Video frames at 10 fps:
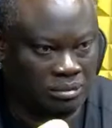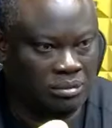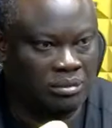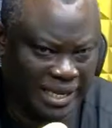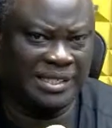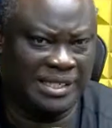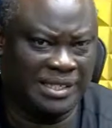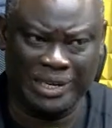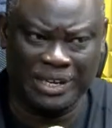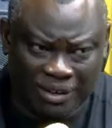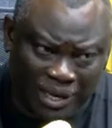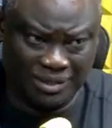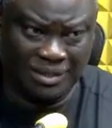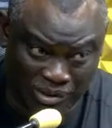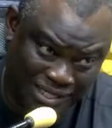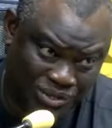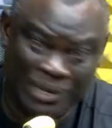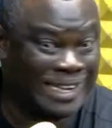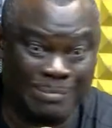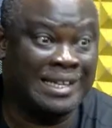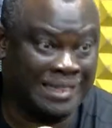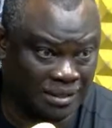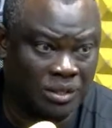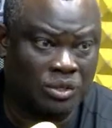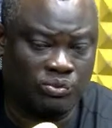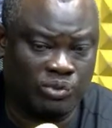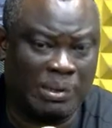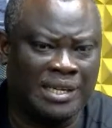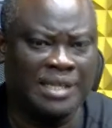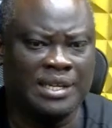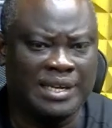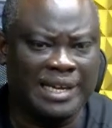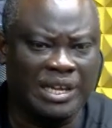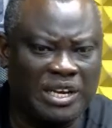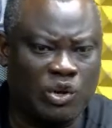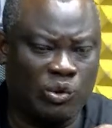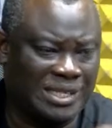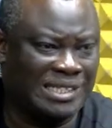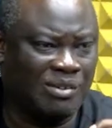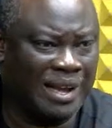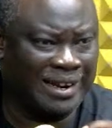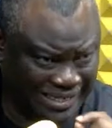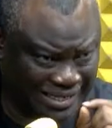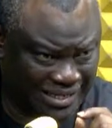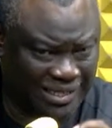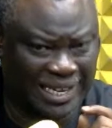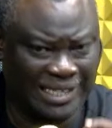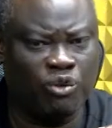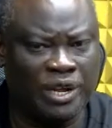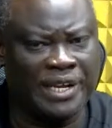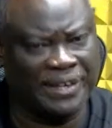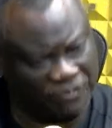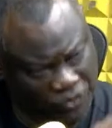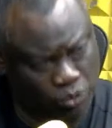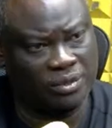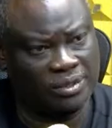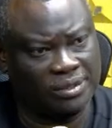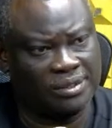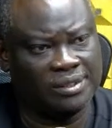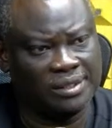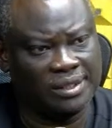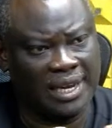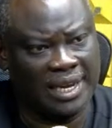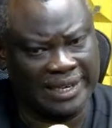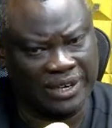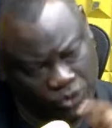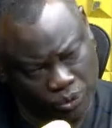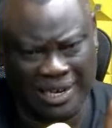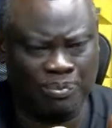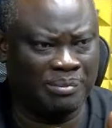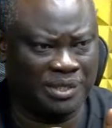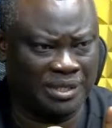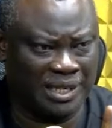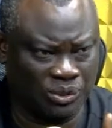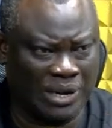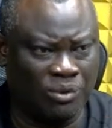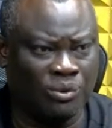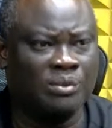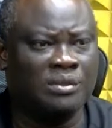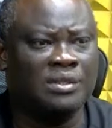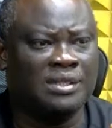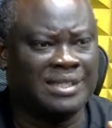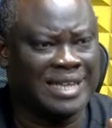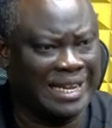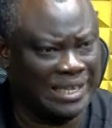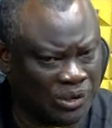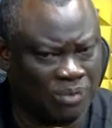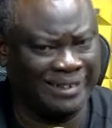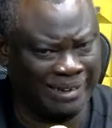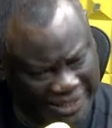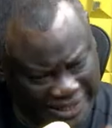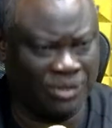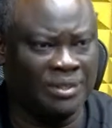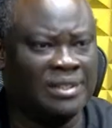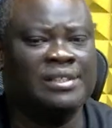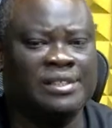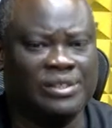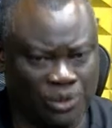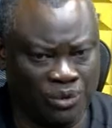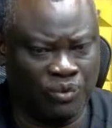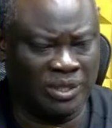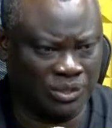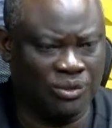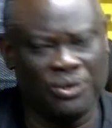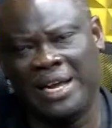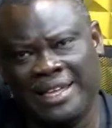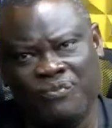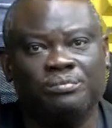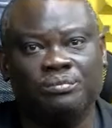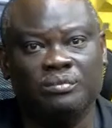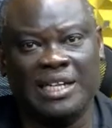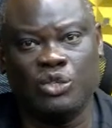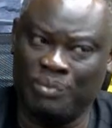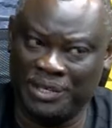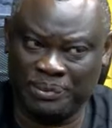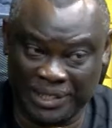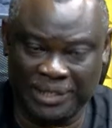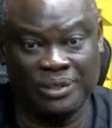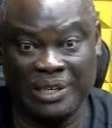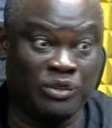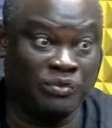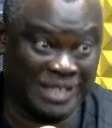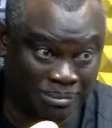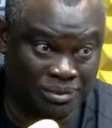Again, it's a giving one. For the matter, given the concerns that we are raised, there is no a review. And they viewed it as problems. And so they're going to tidy up a repetition of what has gone wrong. I think from it's quite the report of JAM.